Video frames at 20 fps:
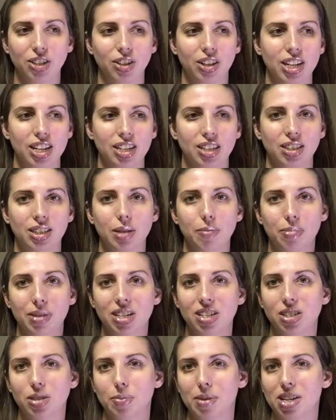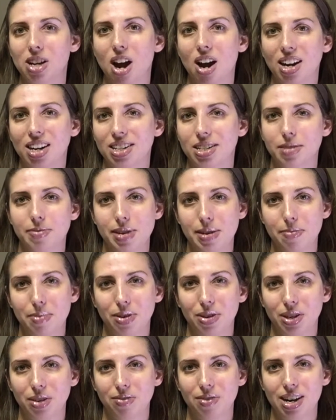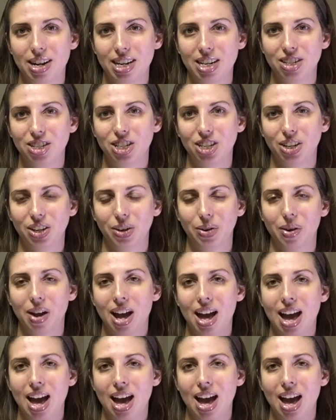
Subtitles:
You can simply just be talking to people you run into